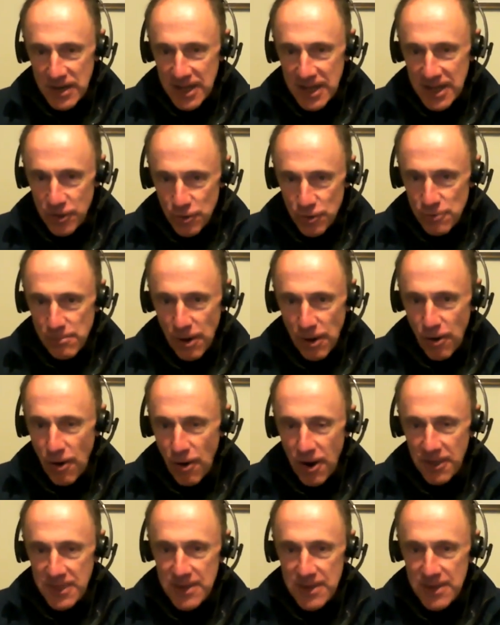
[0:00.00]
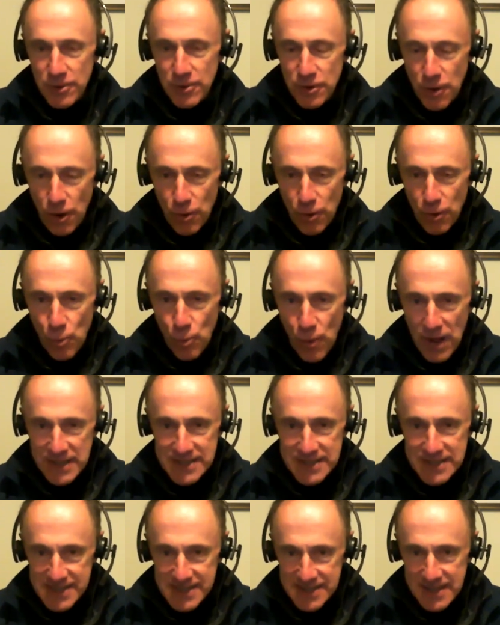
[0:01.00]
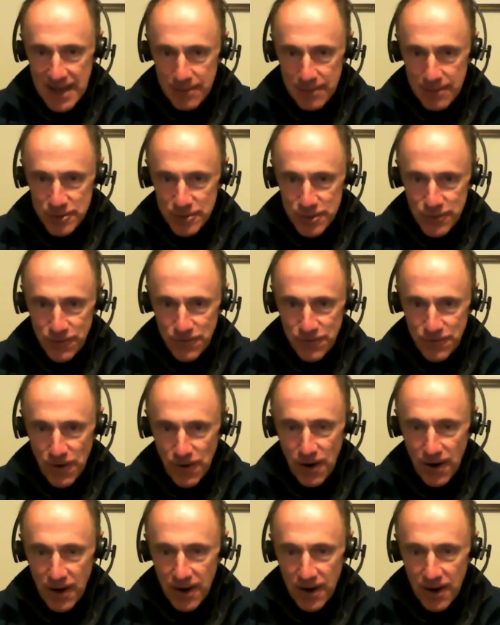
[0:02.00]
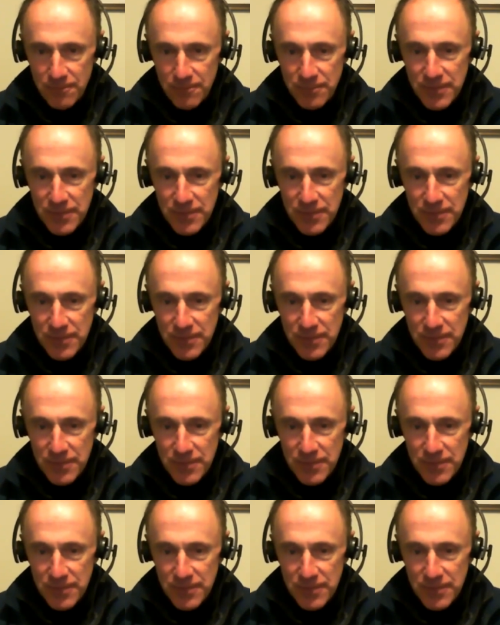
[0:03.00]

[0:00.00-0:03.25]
he knew McCarthy would go one step too far.